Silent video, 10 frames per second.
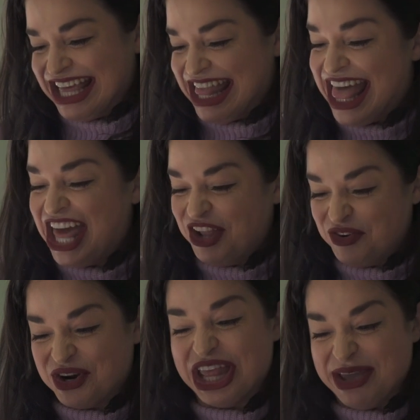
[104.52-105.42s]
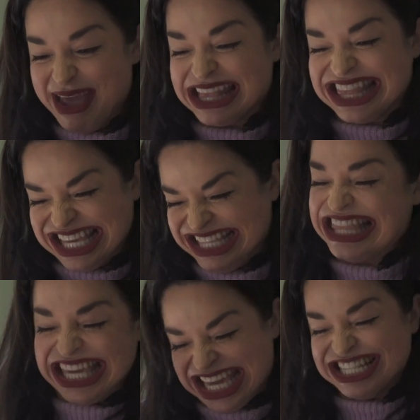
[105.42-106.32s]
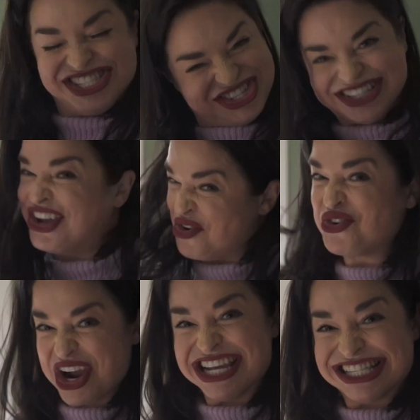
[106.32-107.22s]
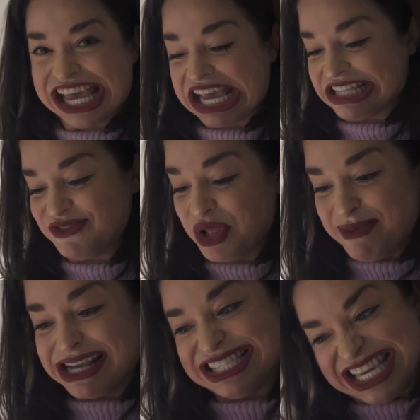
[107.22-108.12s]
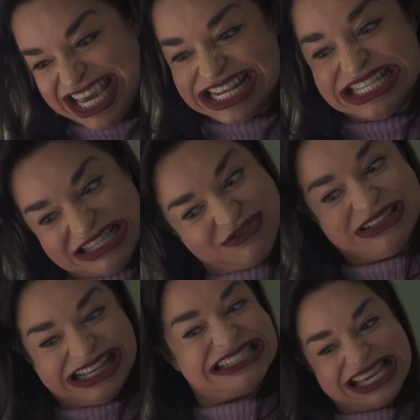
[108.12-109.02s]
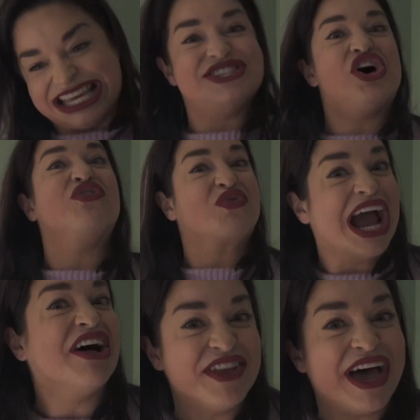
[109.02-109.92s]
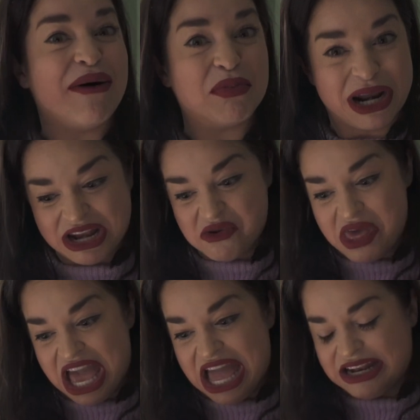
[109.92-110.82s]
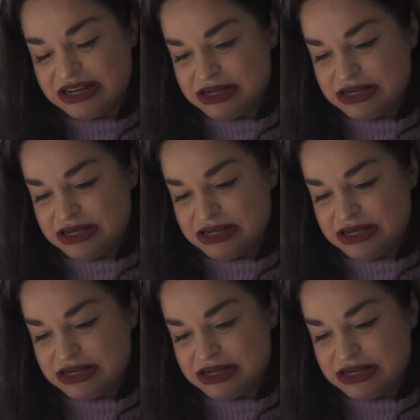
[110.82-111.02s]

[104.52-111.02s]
And that will really make the kids go crazy. Really makes the kids, gets the kids all riled up when I do that.